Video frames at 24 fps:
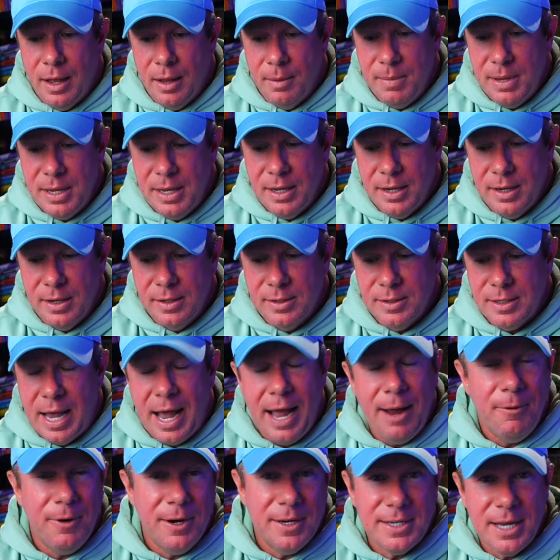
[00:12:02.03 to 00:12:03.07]
because
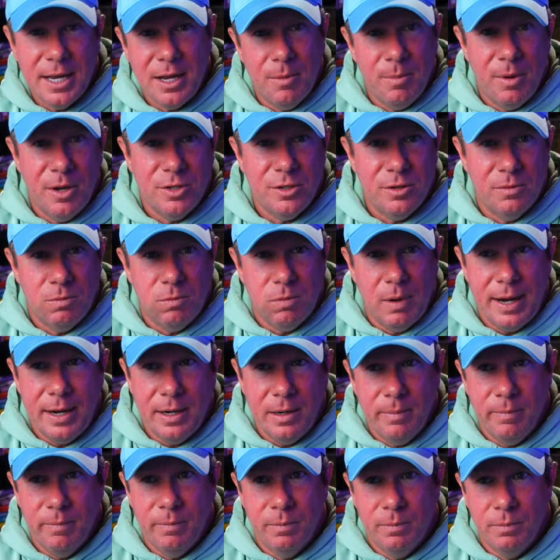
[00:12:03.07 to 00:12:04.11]
I want to take a bunch of
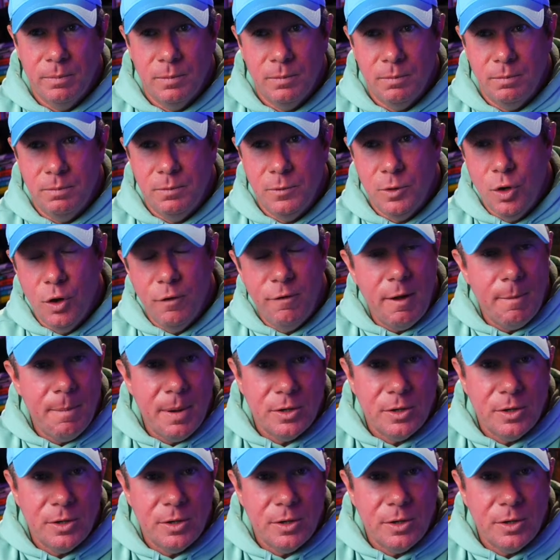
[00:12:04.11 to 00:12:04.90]
random goofy